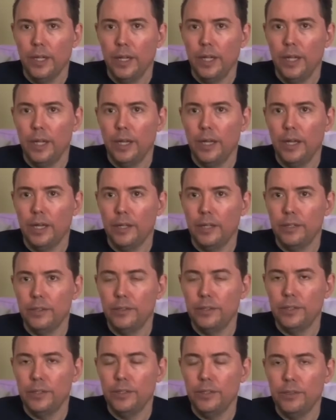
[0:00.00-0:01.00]
and
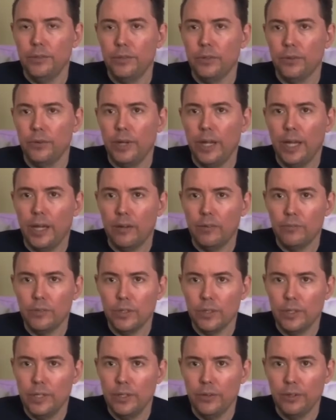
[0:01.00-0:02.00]
you don't have
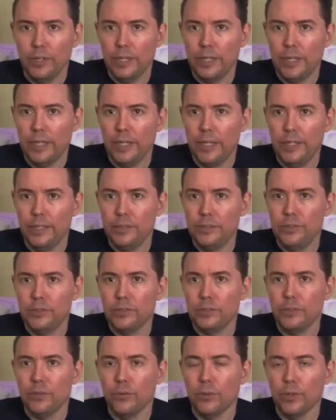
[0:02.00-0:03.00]
your hearing
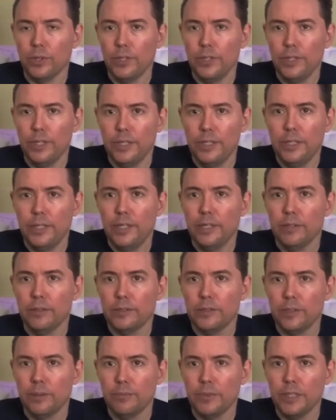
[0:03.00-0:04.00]
aids or you need to hear
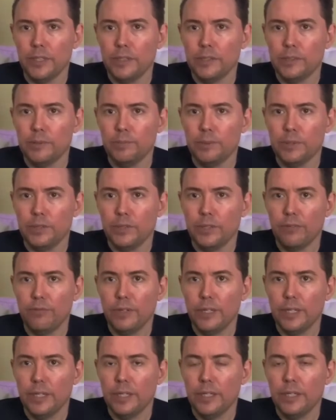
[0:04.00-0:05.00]
something
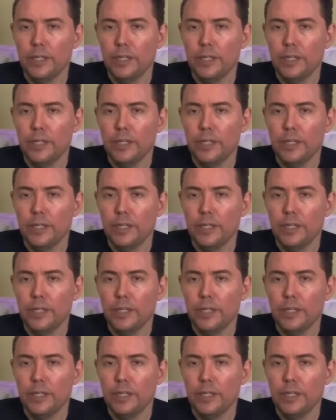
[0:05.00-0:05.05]
specific,